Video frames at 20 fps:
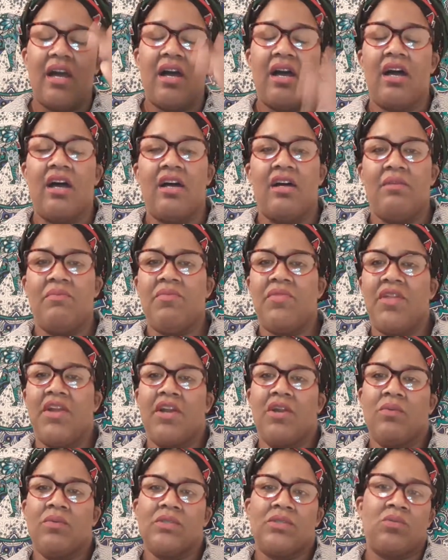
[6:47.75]

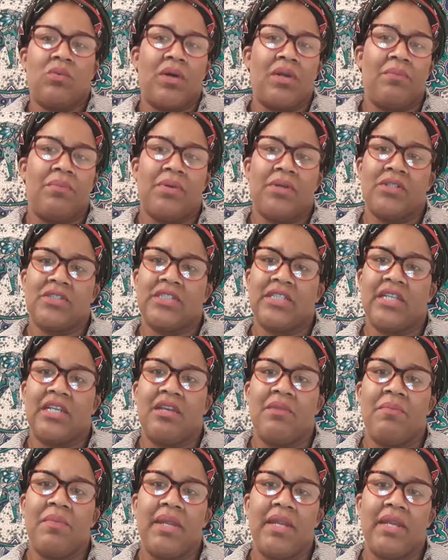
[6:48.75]
There was one person in
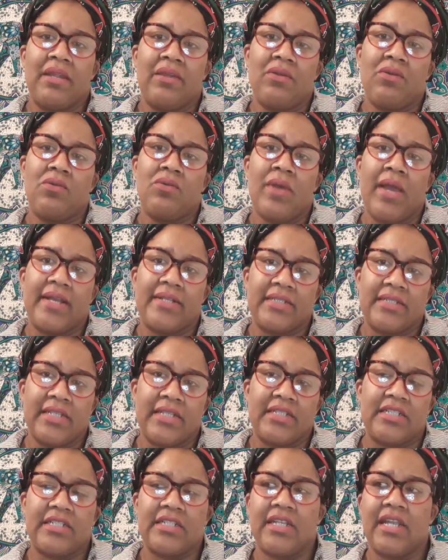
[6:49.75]
a meeting who had
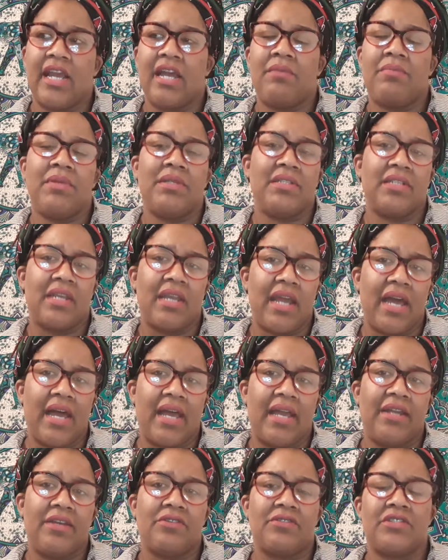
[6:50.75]
said she had been
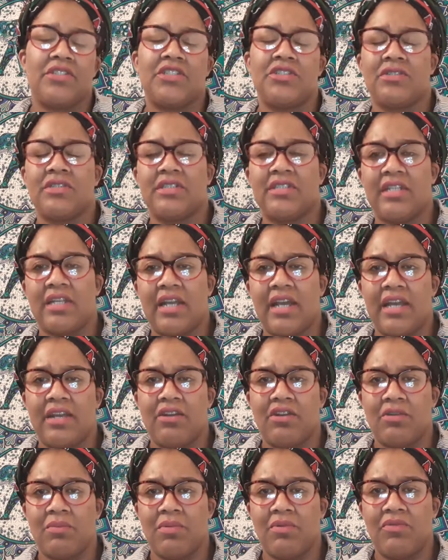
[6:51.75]
denied, her insurance denied
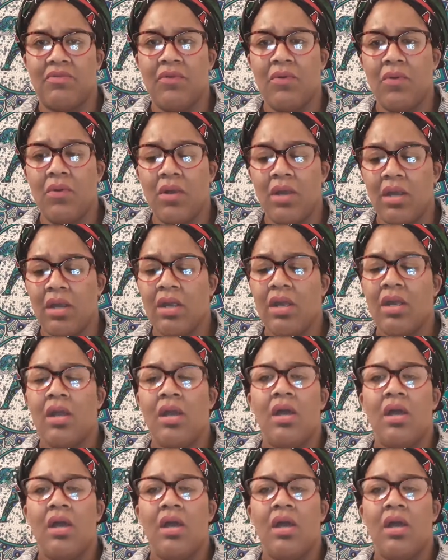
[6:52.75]
her before,